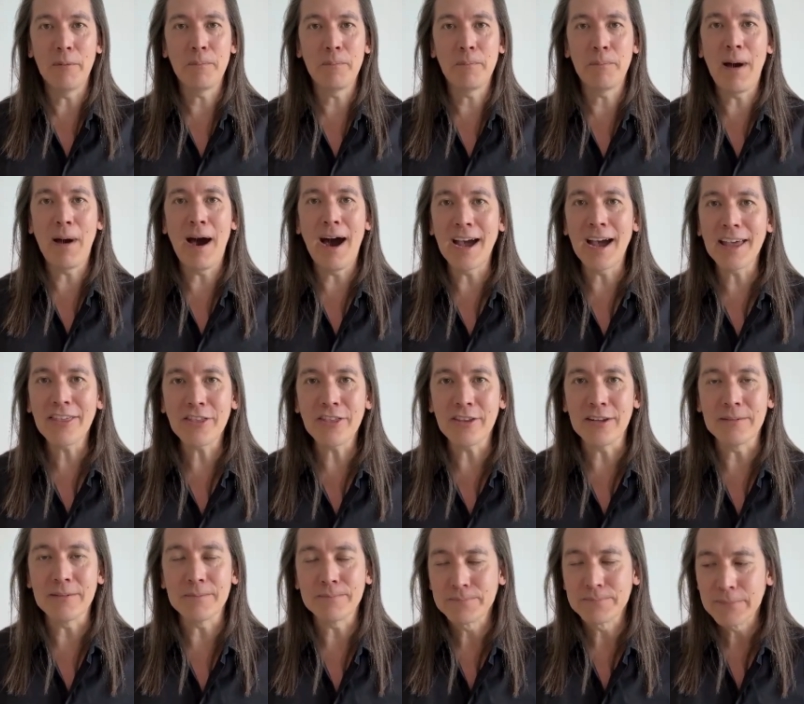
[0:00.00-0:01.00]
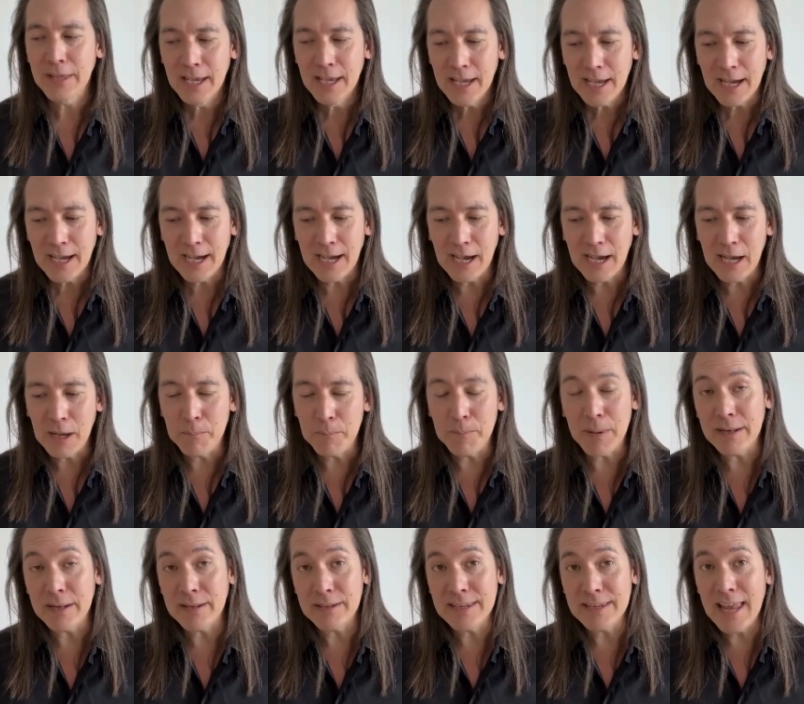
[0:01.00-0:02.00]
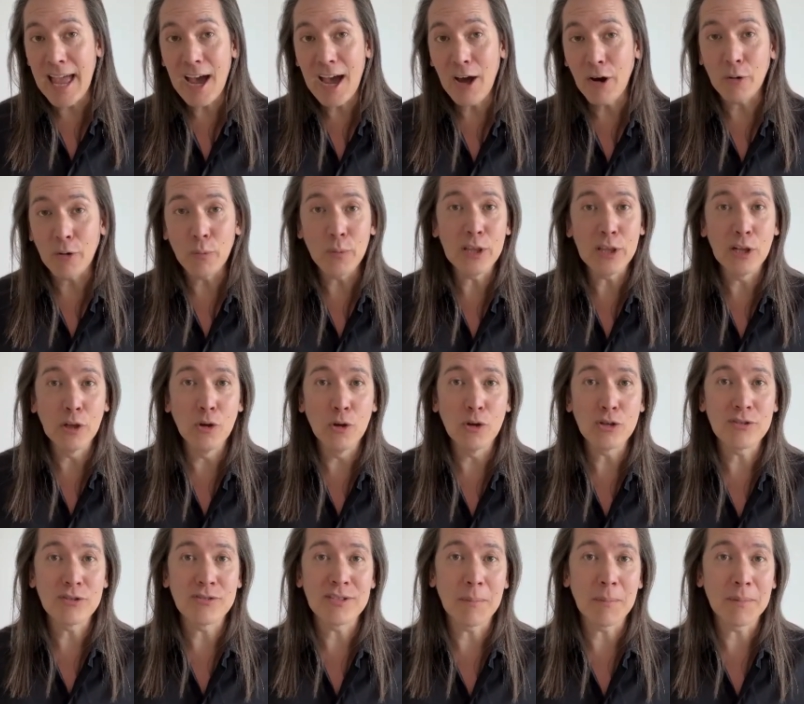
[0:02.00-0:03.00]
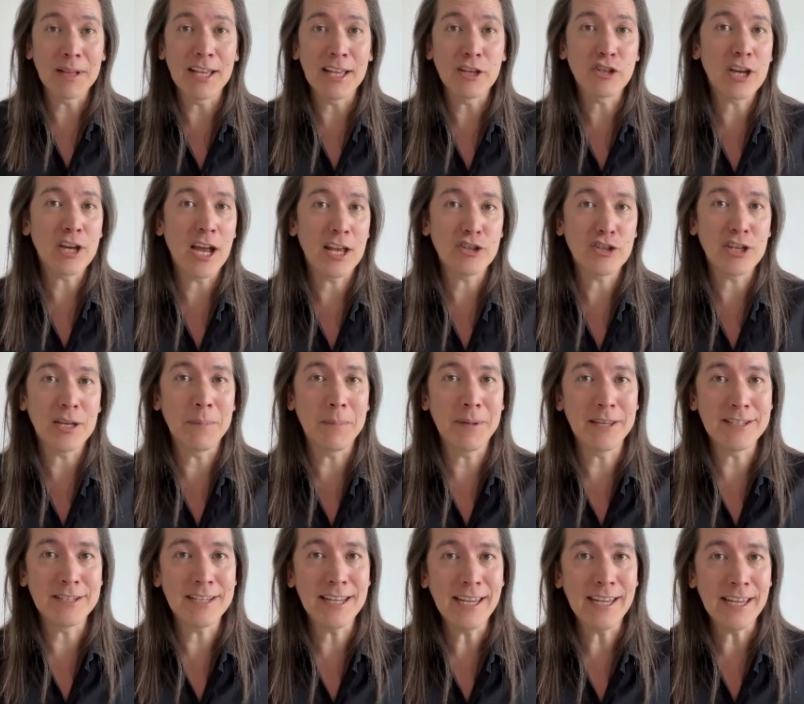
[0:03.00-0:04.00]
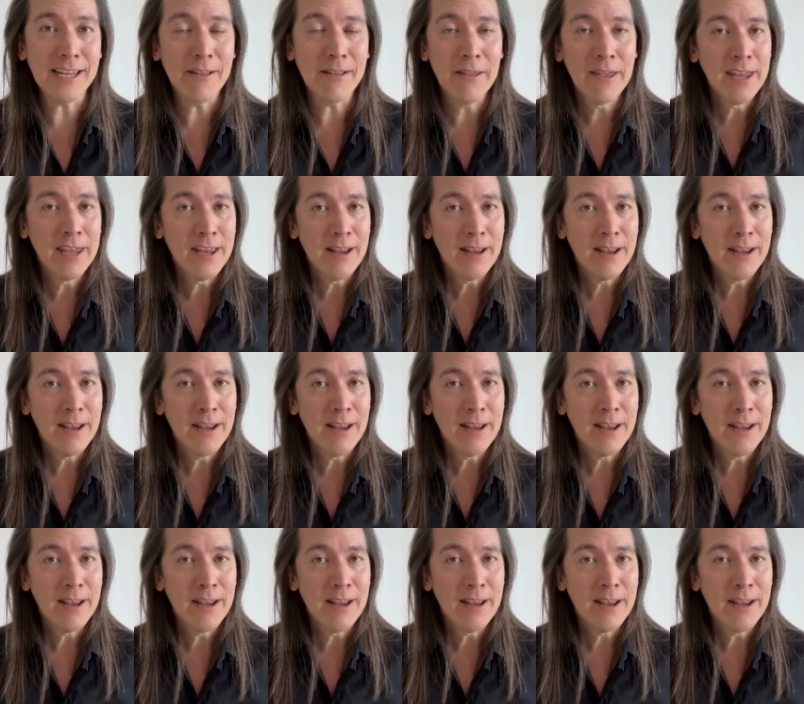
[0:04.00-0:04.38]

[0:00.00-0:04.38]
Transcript: Python. But now, with the launch of something like ChatGPT,